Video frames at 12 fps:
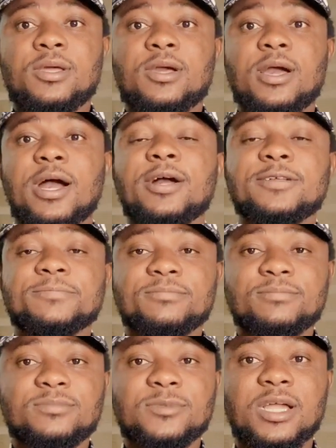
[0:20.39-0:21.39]
Ha,
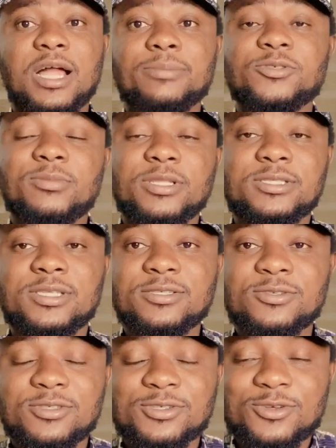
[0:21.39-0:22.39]
I have so many things
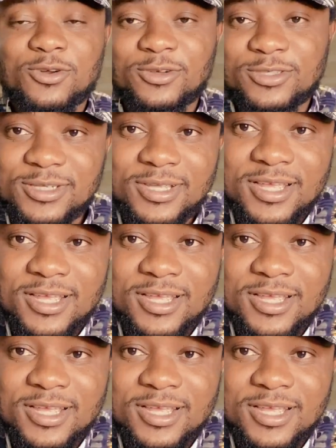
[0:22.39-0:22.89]
to discuss.